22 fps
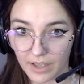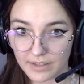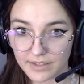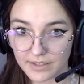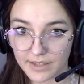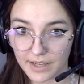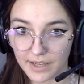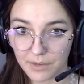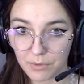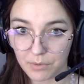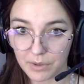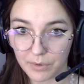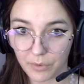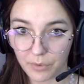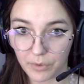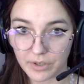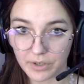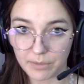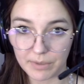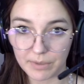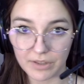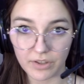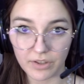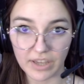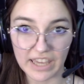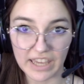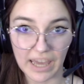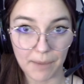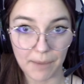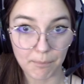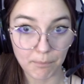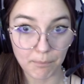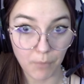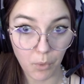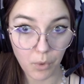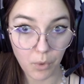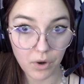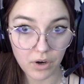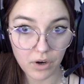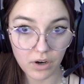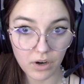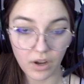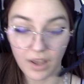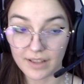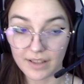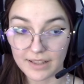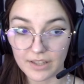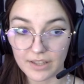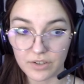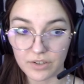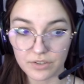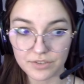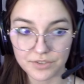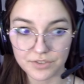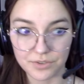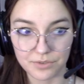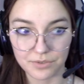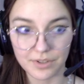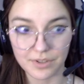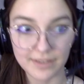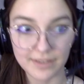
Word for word: today we are going to be looking at More A Little to the